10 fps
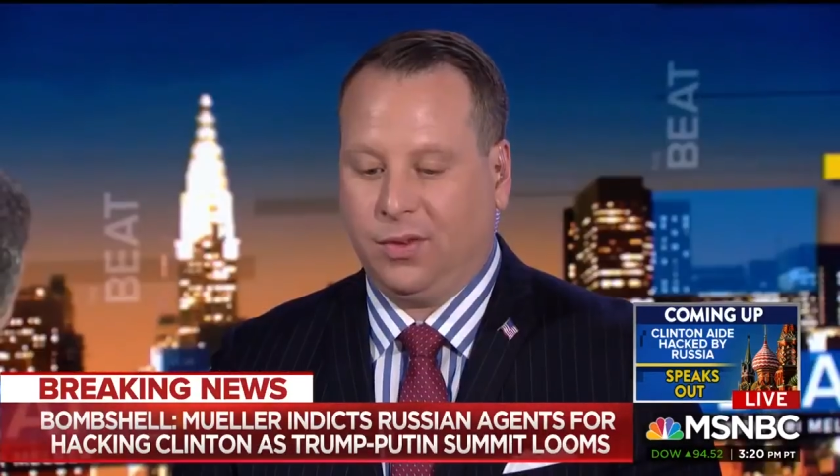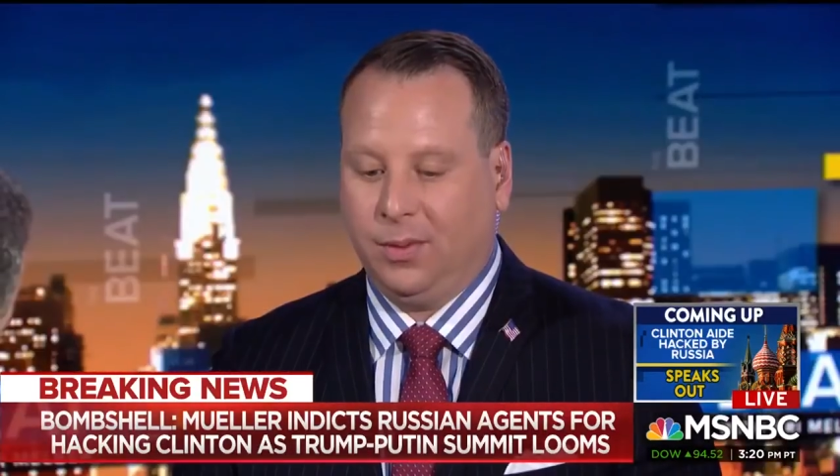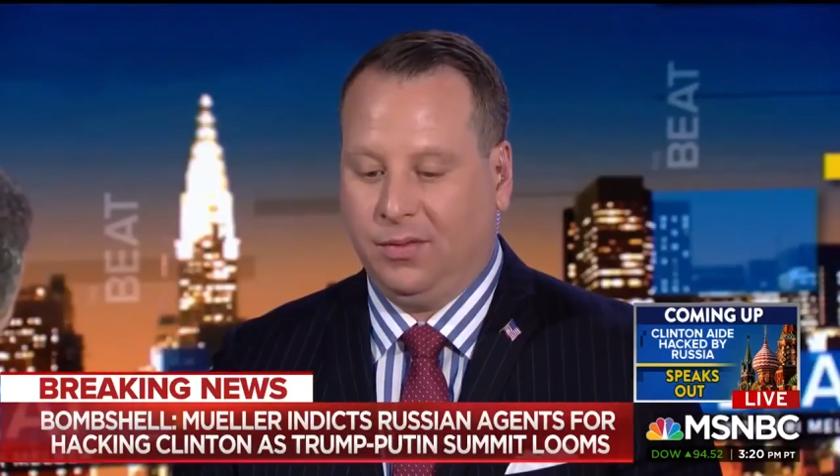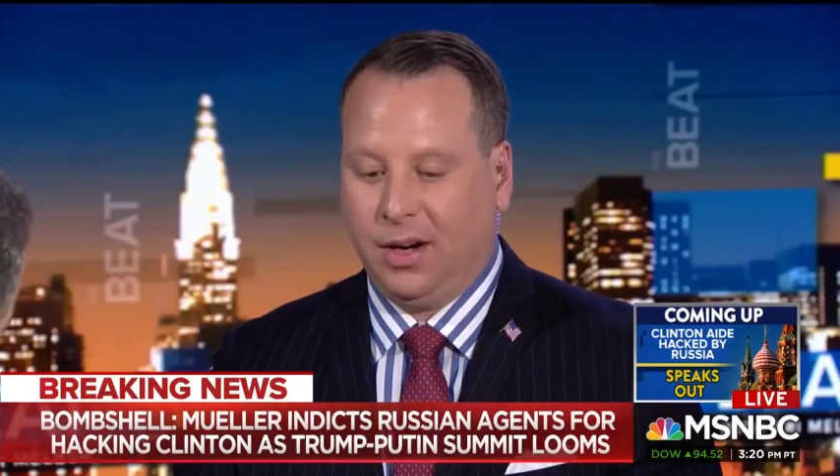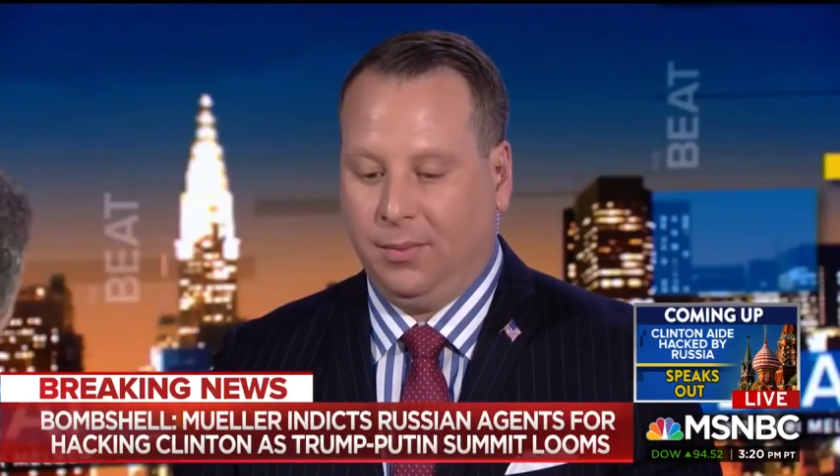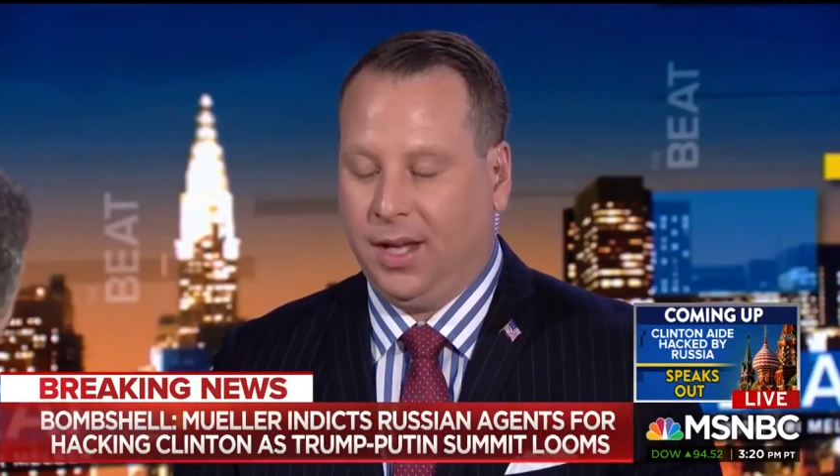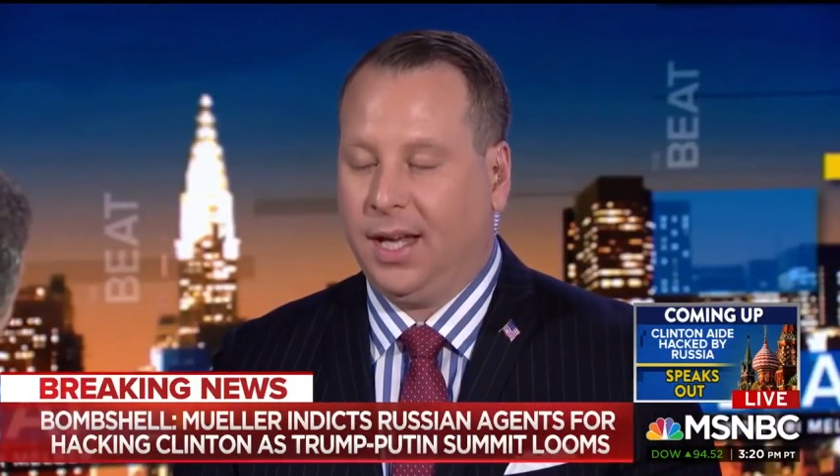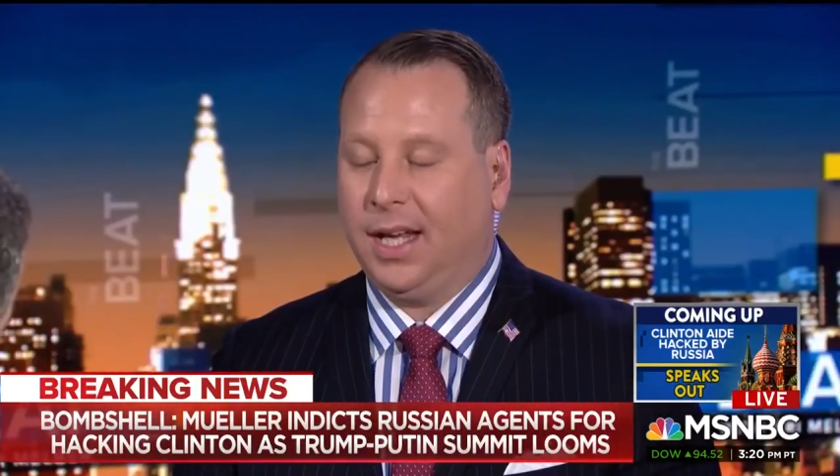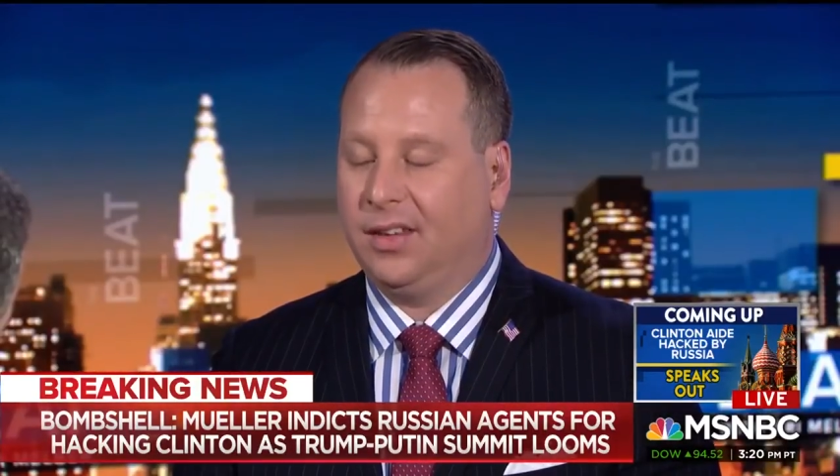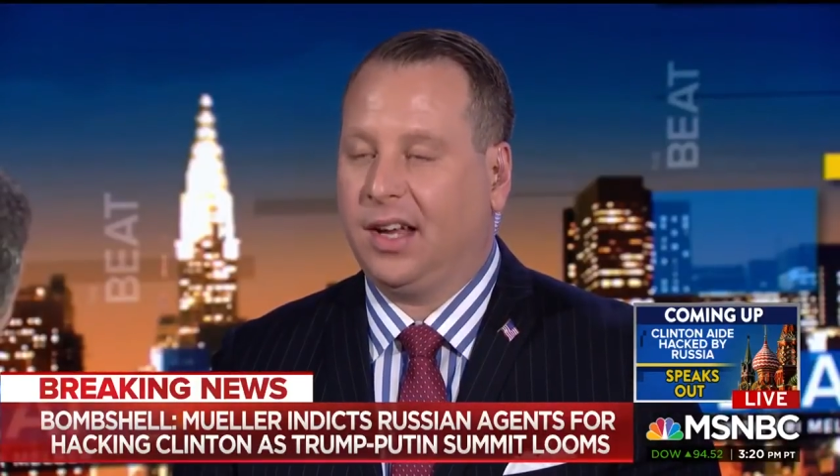the very
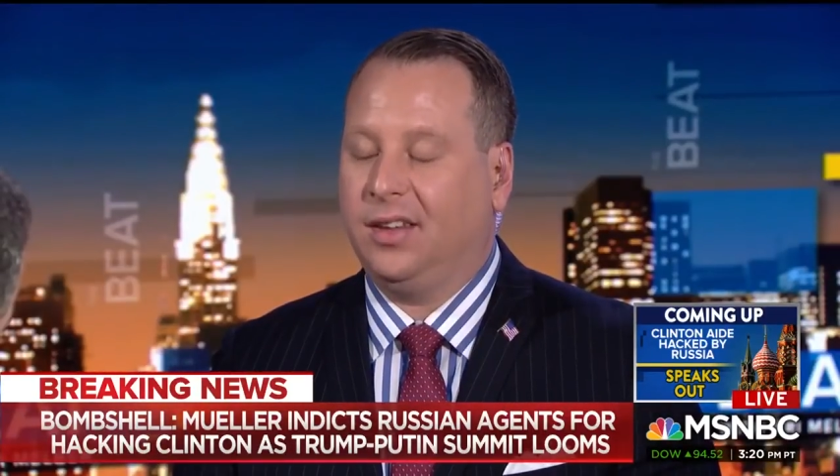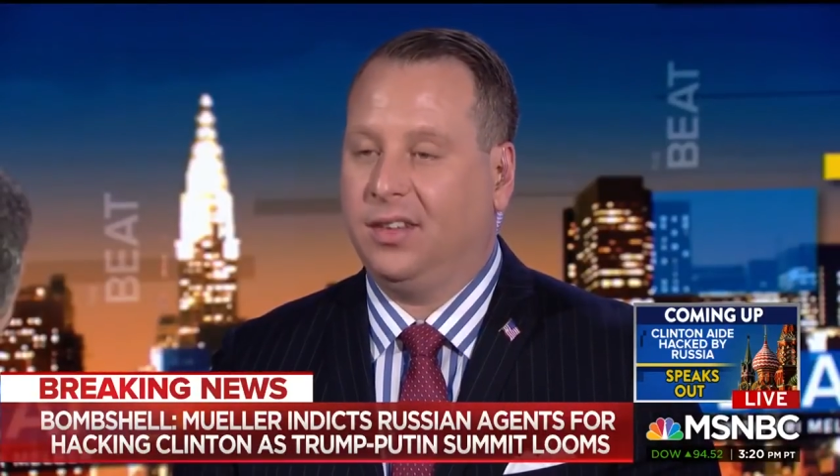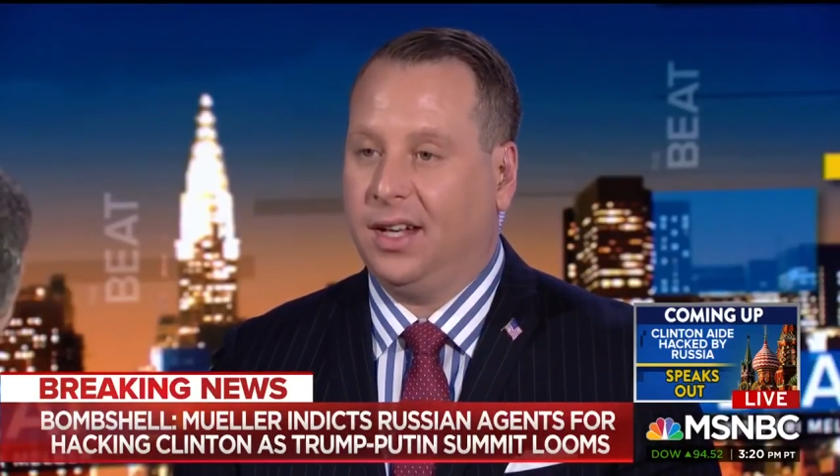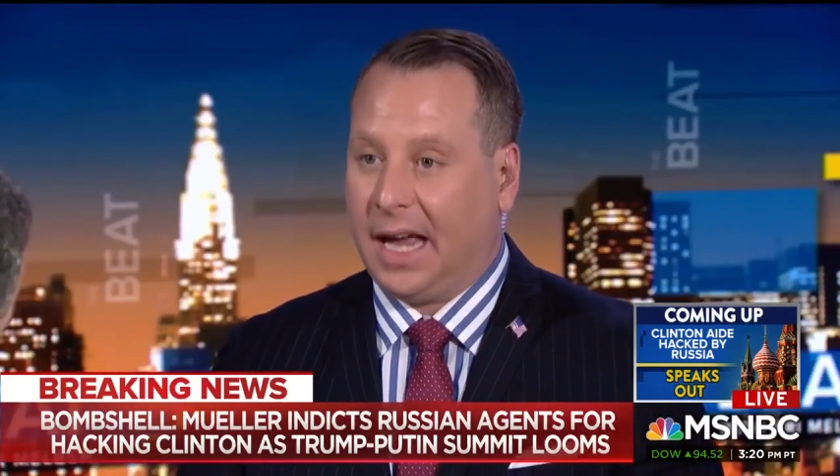beginning, as I said,